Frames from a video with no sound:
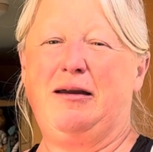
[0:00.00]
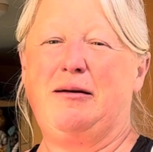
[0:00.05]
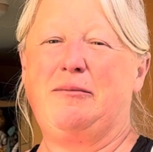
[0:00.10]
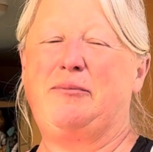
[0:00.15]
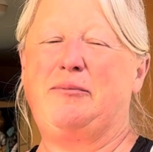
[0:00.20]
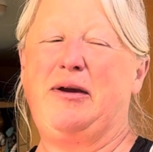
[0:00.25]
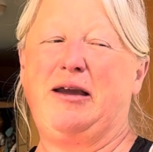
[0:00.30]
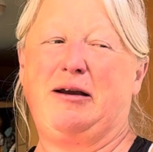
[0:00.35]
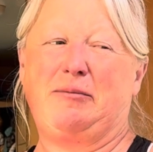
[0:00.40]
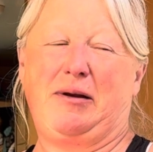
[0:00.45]

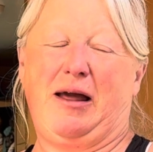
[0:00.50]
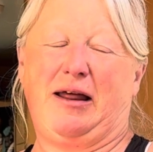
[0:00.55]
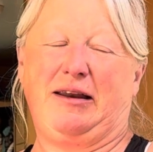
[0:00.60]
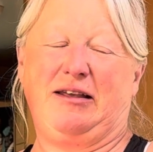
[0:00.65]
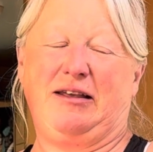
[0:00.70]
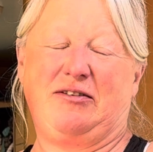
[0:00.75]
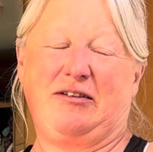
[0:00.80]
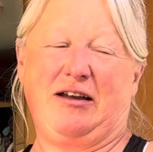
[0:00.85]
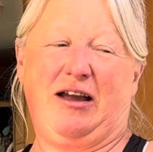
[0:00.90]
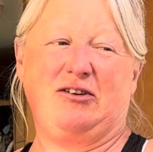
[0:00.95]
Big planning
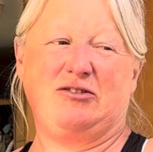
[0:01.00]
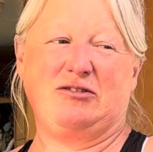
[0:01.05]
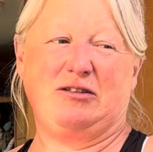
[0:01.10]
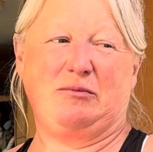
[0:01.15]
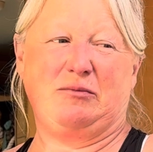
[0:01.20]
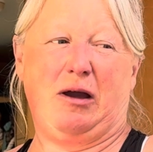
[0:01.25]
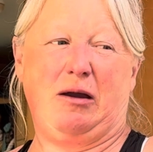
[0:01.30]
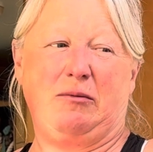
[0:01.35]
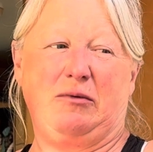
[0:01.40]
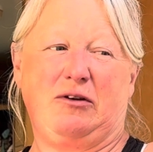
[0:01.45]
stage at the
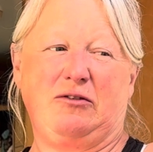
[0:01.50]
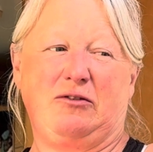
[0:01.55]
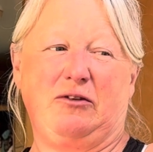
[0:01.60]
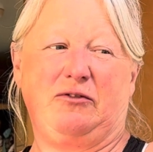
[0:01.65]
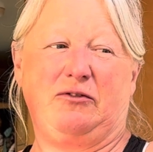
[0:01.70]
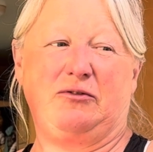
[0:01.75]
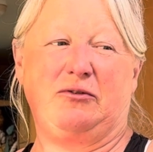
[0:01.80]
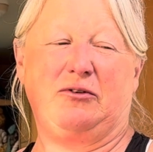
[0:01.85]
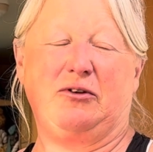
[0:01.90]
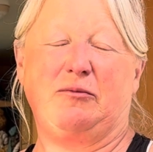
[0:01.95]
moment because
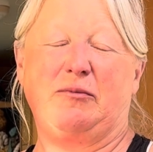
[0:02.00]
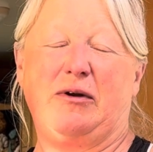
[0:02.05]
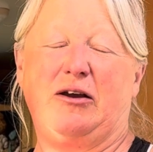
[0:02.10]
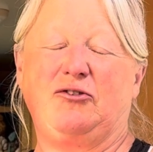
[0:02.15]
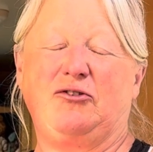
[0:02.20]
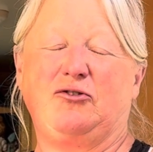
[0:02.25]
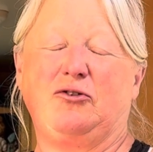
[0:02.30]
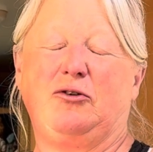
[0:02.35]
obviously we've got to make sure